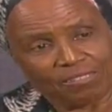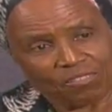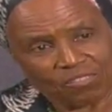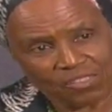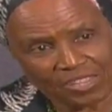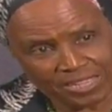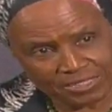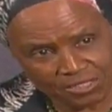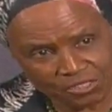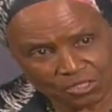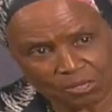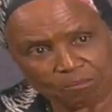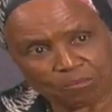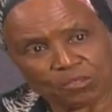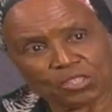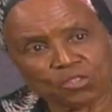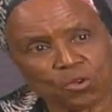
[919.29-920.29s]
that is
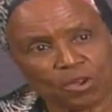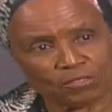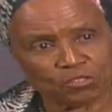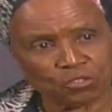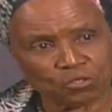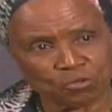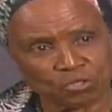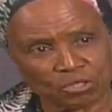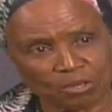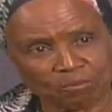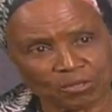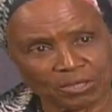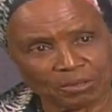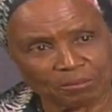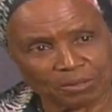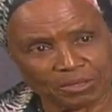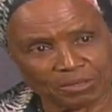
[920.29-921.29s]
something you have to do something
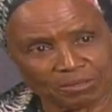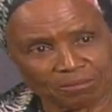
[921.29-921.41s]
about.